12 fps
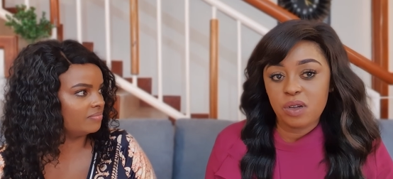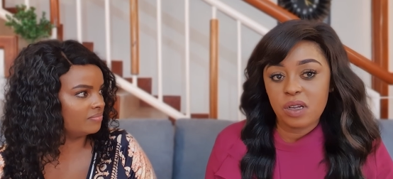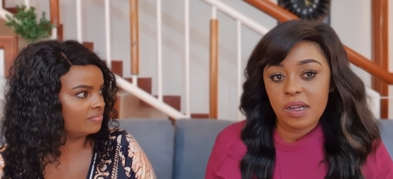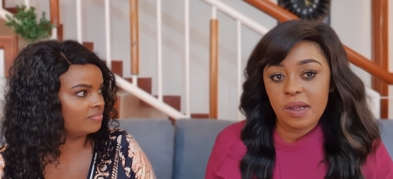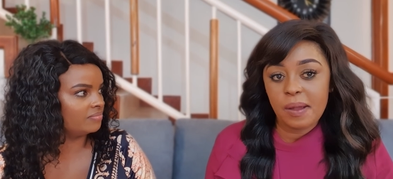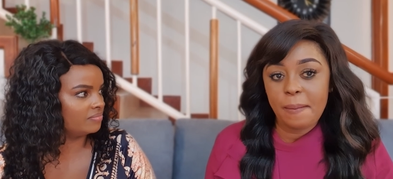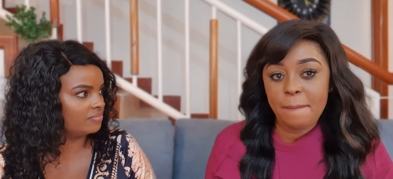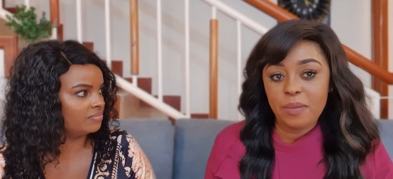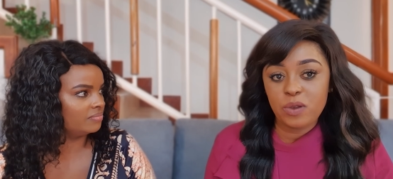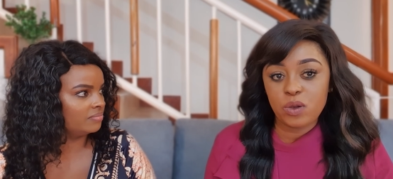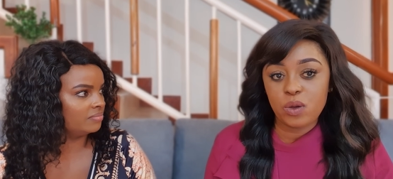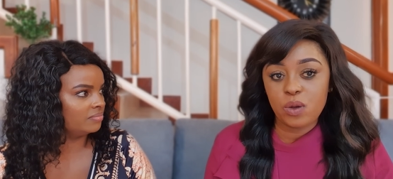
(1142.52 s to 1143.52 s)
Speaker 1: mm. um,
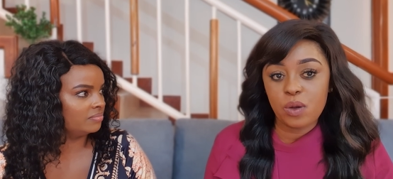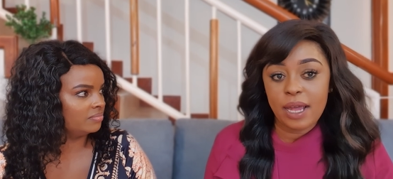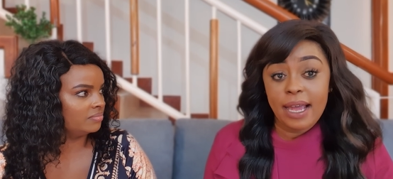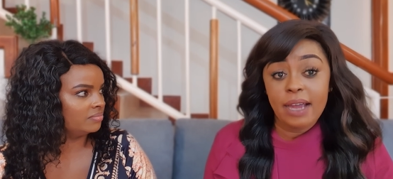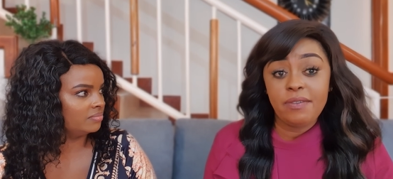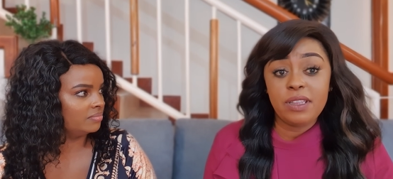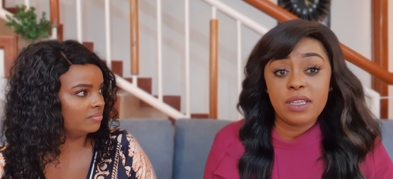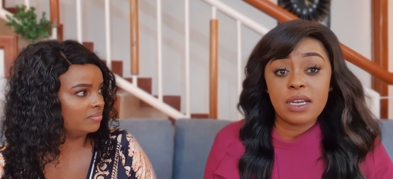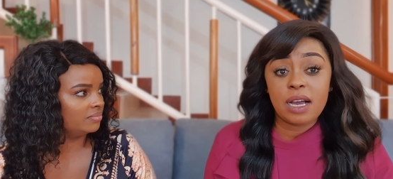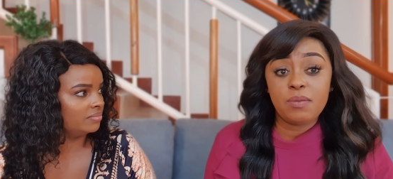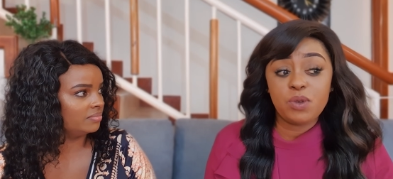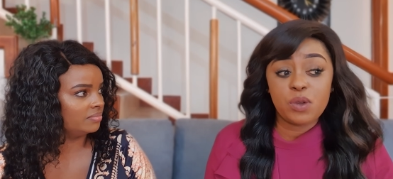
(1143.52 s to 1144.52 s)
so everything
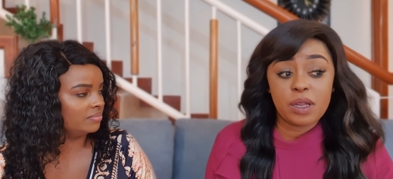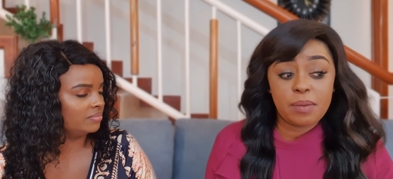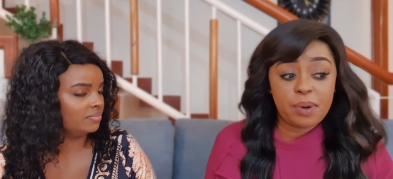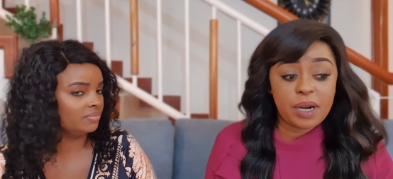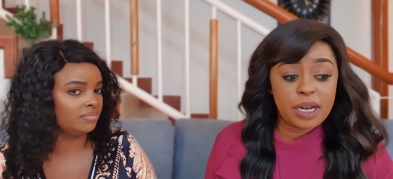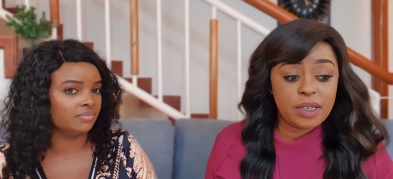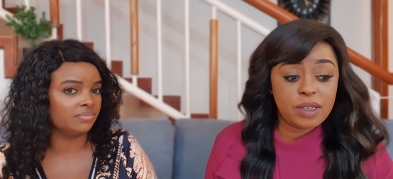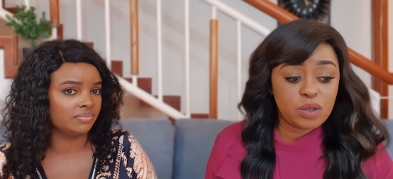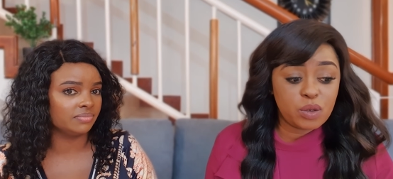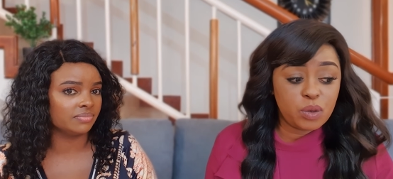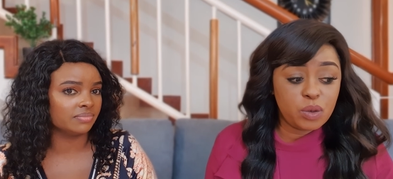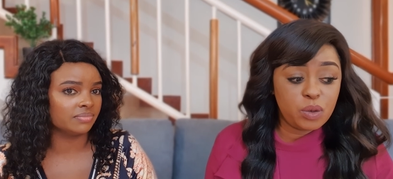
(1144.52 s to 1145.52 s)
comes with a price
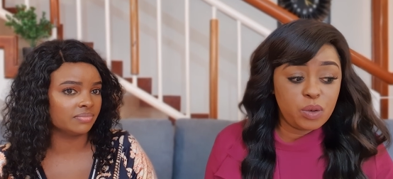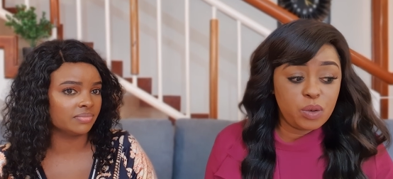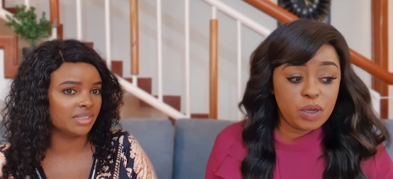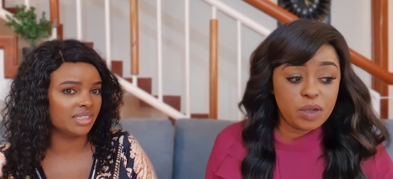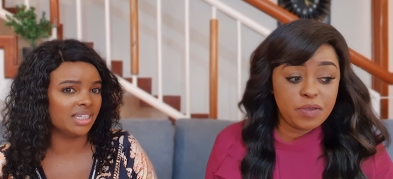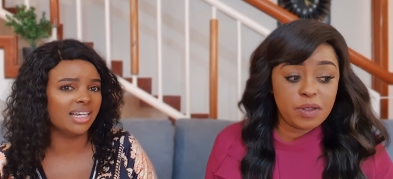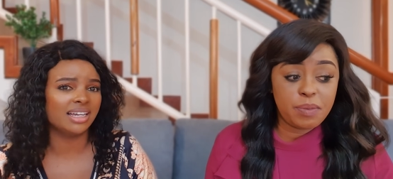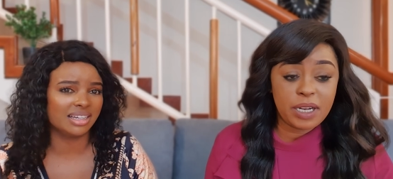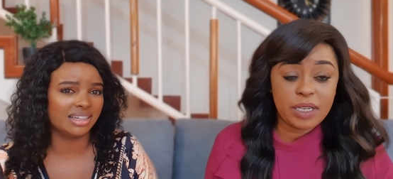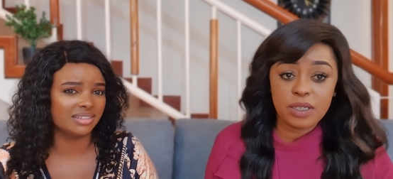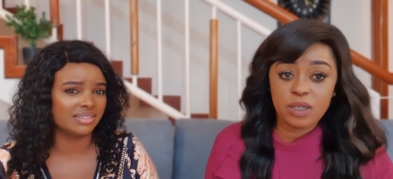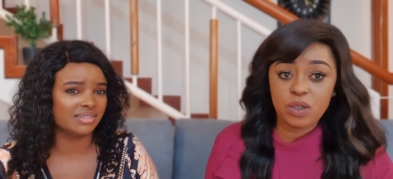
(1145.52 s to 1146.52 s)
so if yeah. the
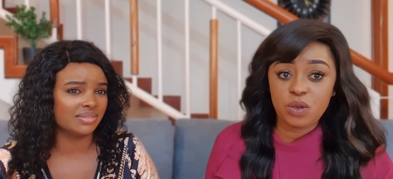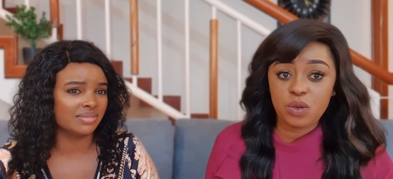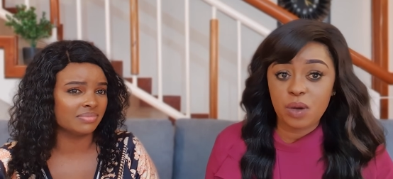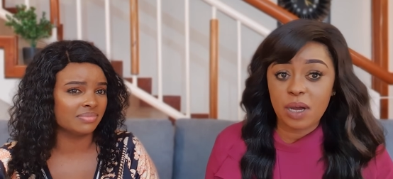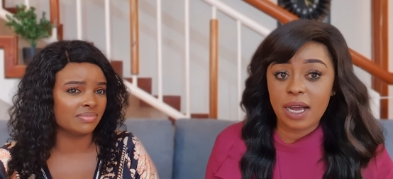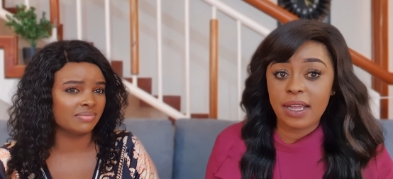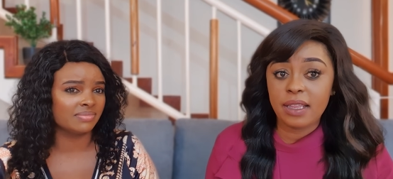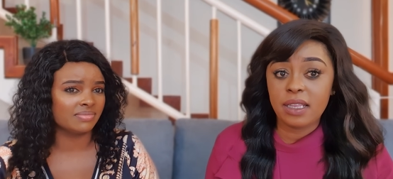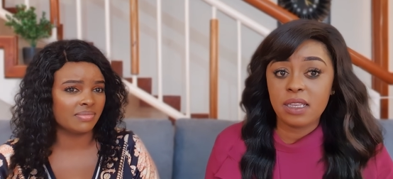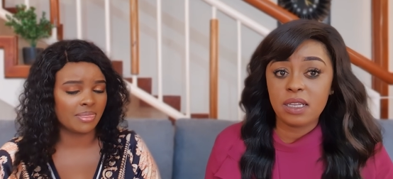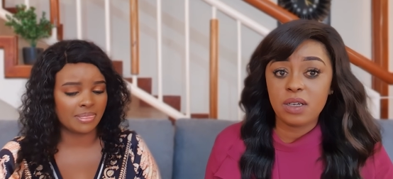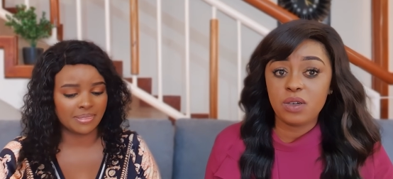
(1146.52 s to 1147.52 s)
price is too high then
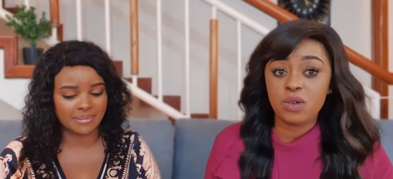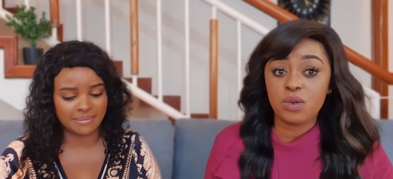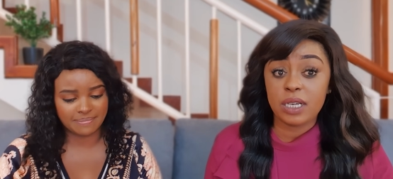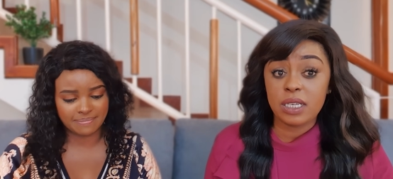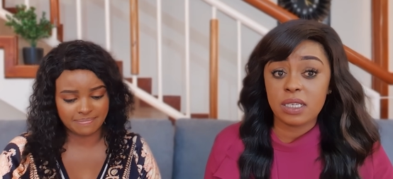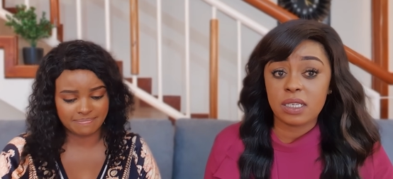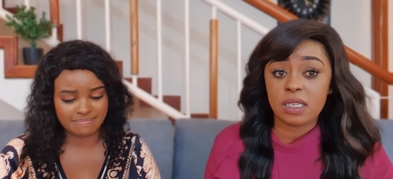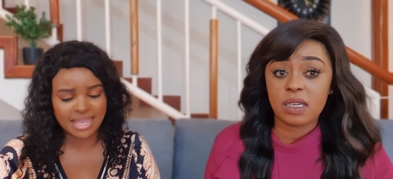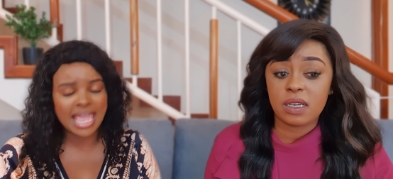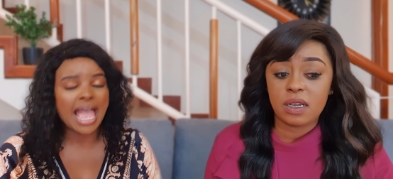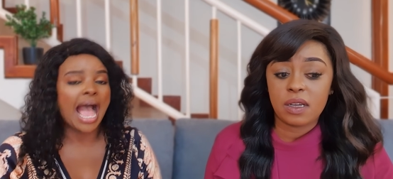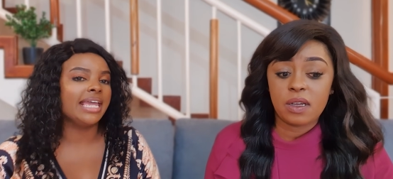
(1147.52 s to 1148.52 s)
think twice
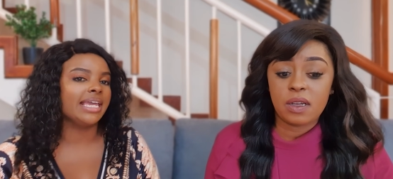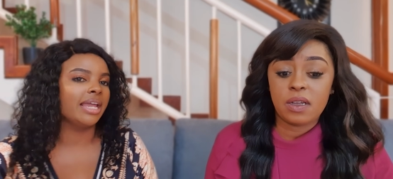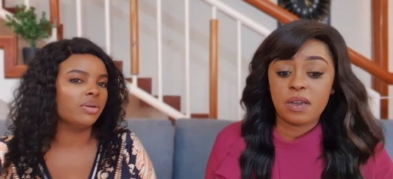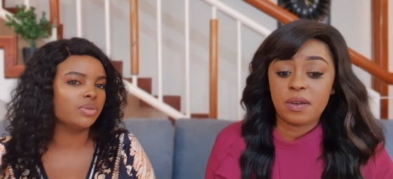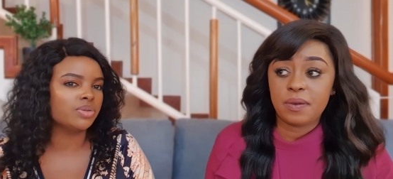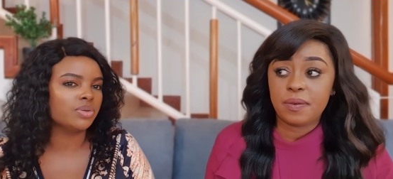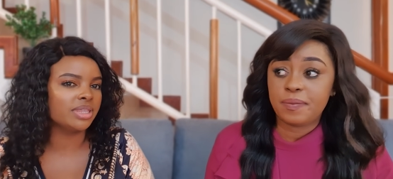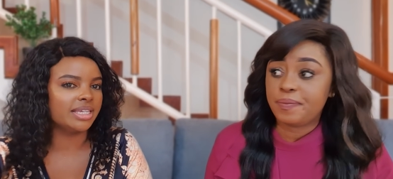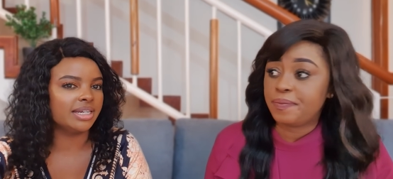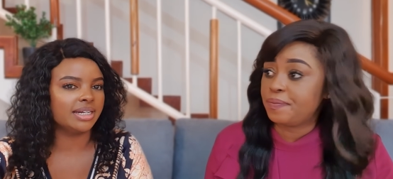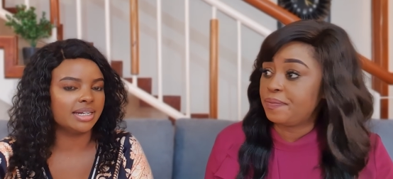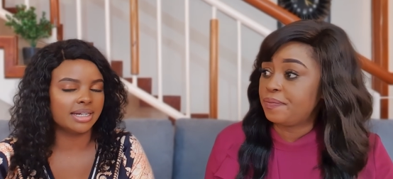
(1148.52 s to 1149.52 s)
Speaker 2: i, I also
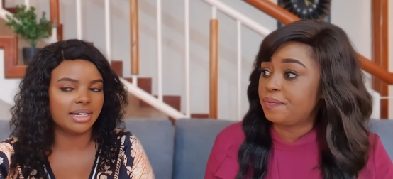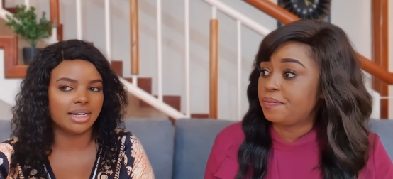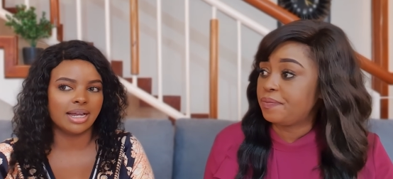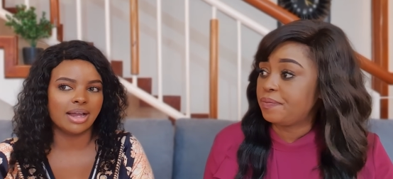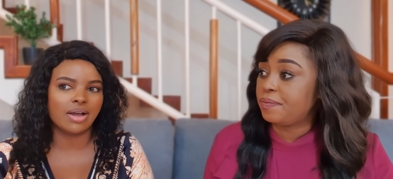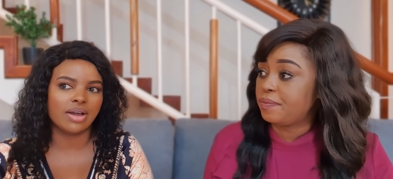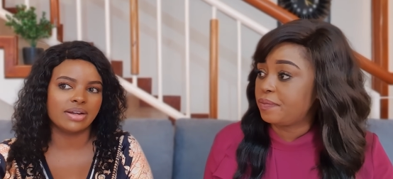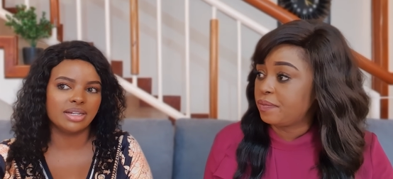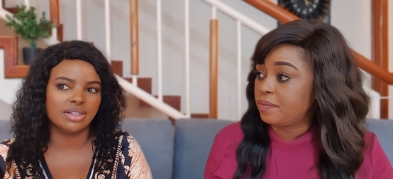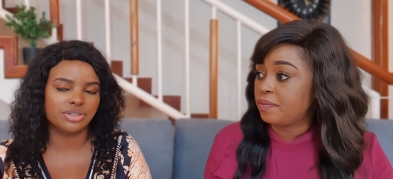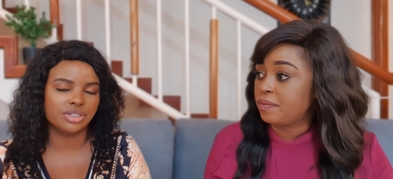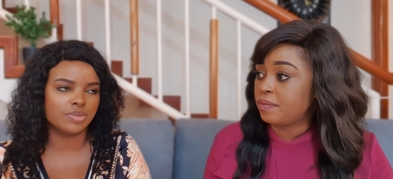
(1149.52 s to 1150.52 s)
think uh, our
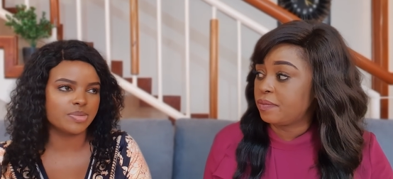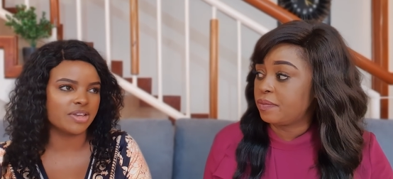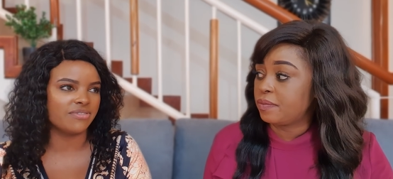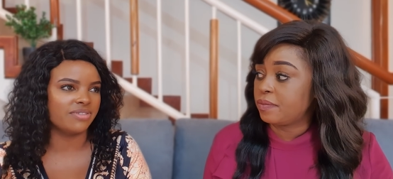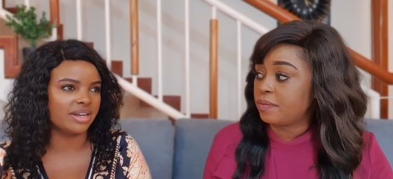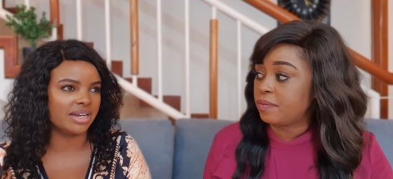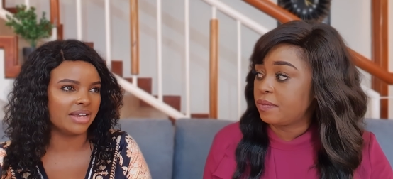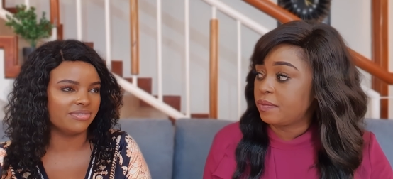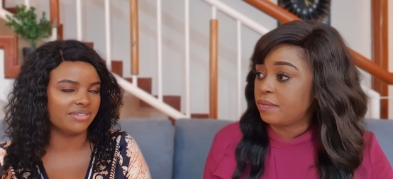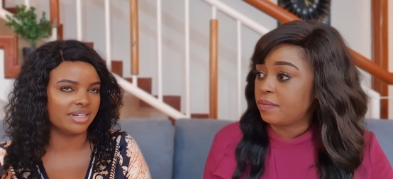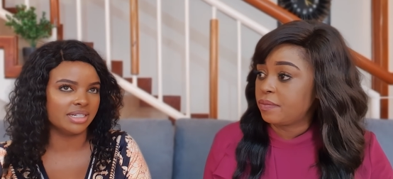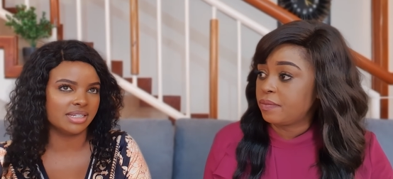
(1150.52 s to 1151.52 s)
relationships are very
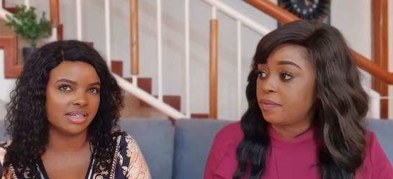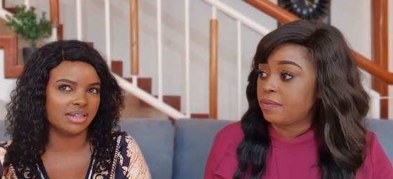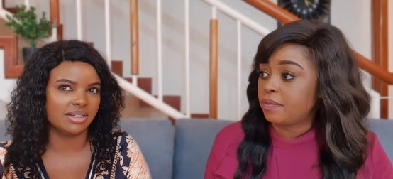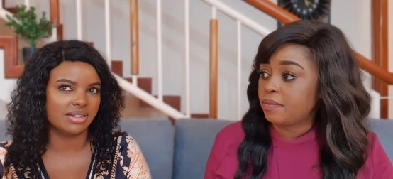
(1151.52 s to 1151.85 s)
affected